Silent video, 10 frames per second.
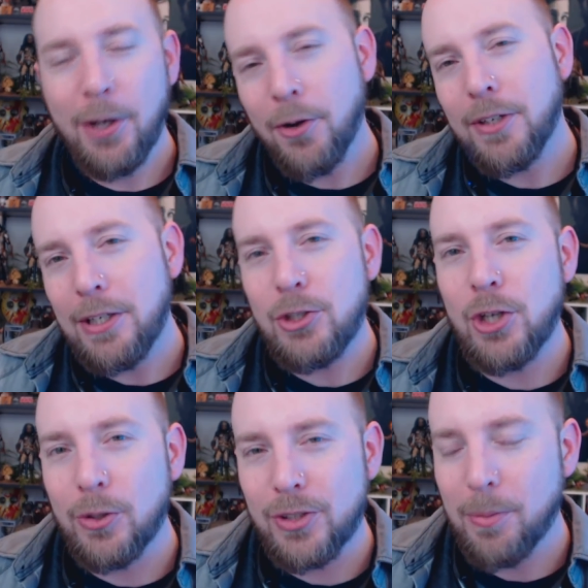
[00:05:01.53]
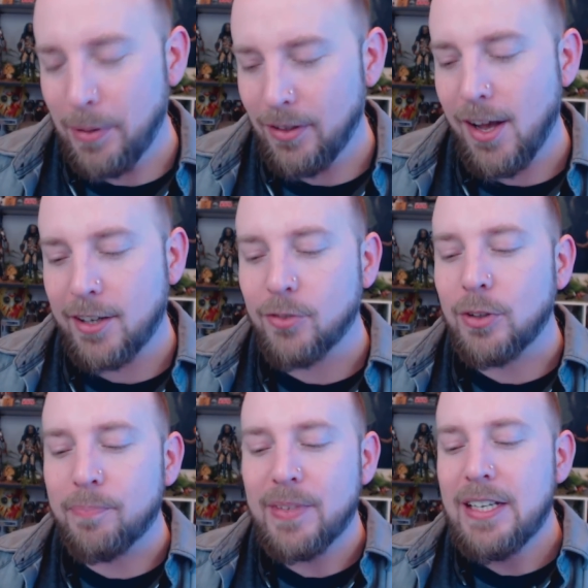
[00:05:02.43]
know he shows up in a locker
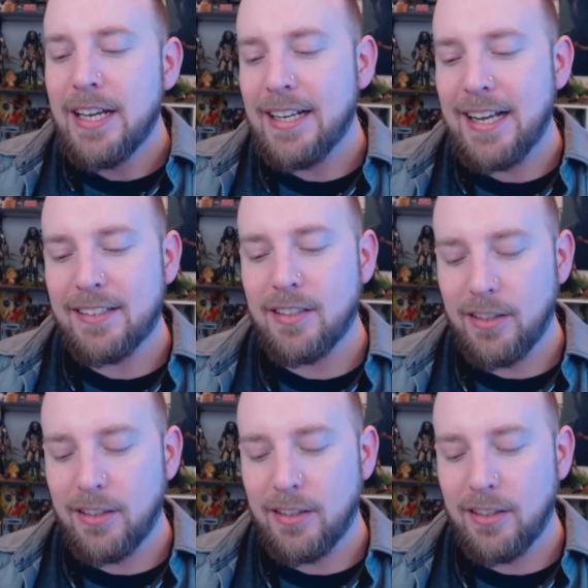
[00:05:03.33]
room and that's a